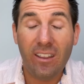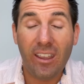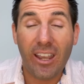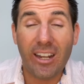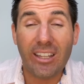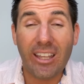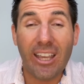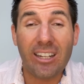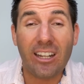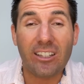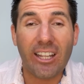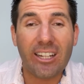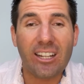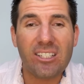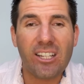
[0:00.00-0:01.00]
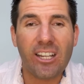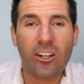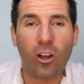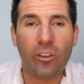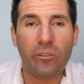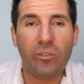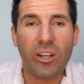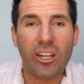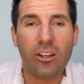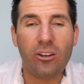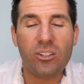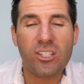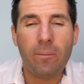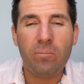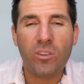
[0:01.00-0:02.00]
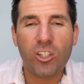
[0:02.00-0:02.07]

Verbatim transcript: And again, like I say in all the videos,